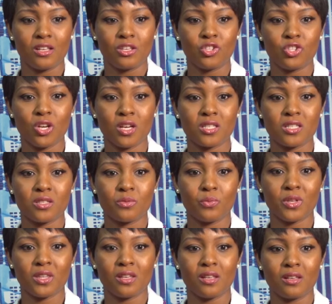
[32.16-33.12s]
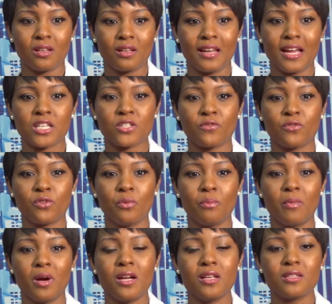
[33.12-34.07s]
just within the last few
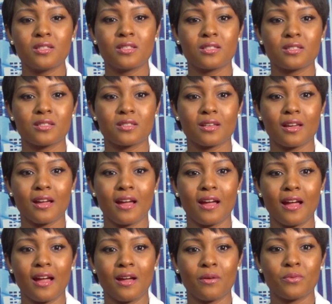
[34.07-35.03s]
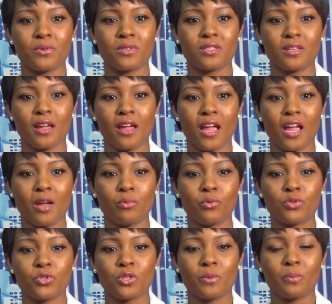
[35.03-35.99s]
months, I was
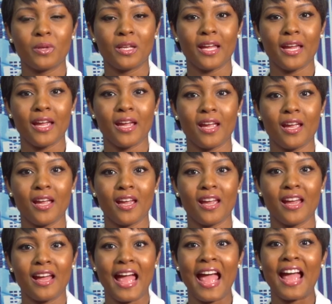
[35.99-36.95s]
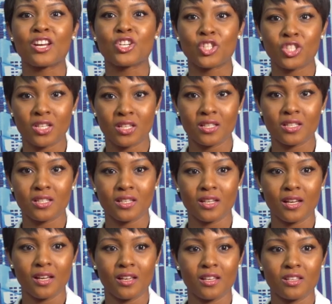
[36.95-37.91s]
able to play an action
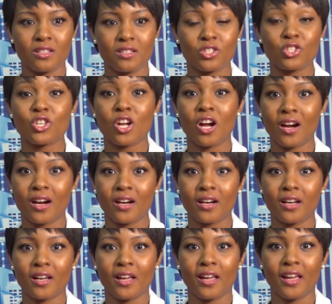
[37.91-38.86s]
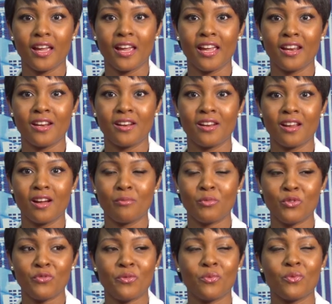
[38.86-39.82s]
star in a
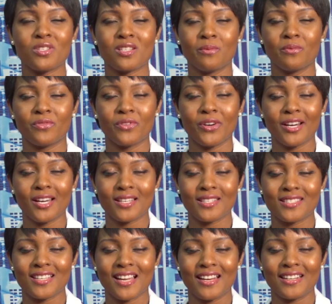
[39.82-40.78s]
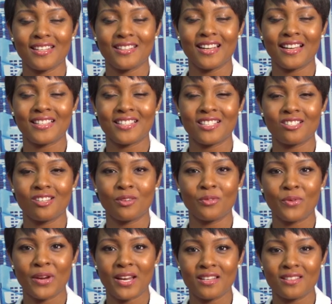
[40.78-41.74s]
movie which I'm very excited. I cannot
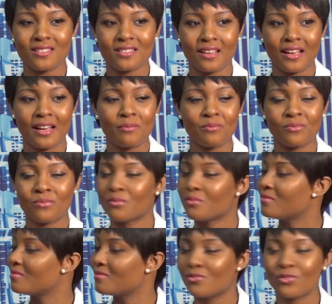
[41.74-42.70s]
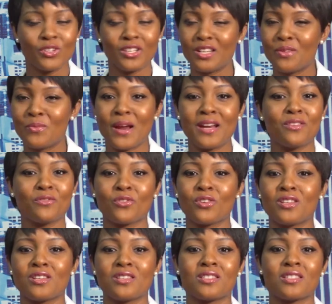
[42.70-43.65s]
wait. I'm really waiting for
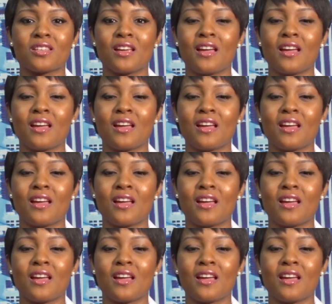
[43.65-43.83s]
this